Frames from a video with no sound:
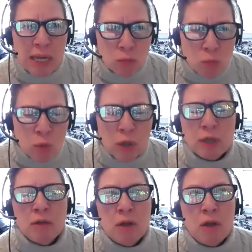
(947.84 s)
it's
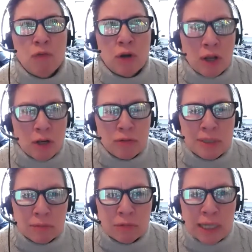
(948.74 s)
worked for
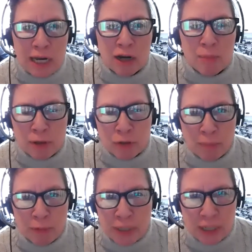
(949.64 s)
countries that really care about the
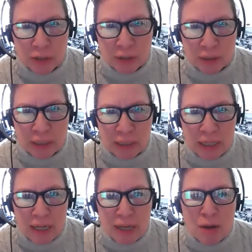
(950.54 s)
reputation
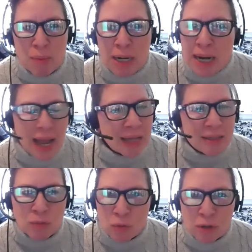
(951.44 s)
but it
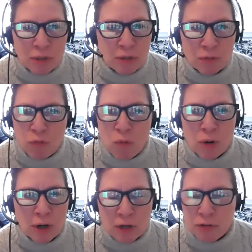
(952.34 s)
hasn't worked
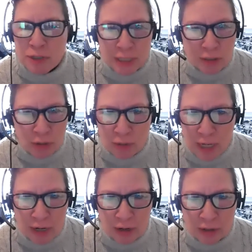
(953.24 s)
for countries that don't
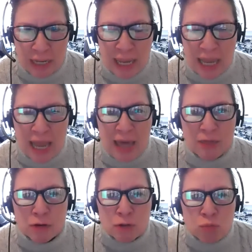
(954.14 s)
care.
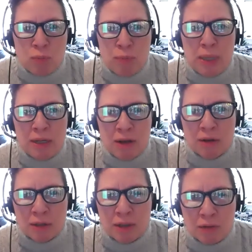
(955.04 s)
And there's repeat
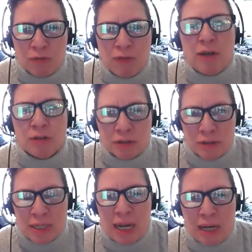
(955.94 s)

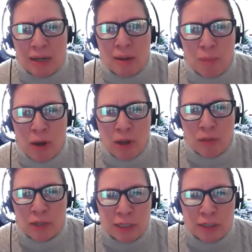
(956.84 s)
offenders that end up
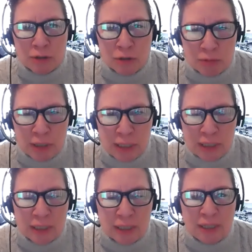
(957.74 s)
on the tier
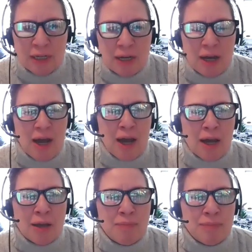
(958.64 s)
three
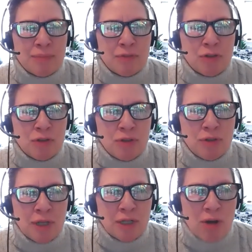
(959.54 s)
um,
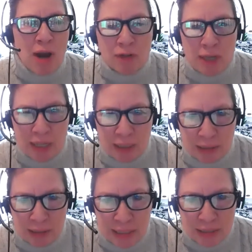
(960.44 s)
trafficking
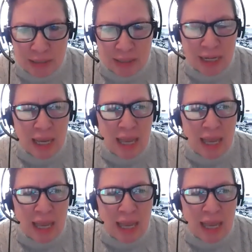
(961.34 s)
list.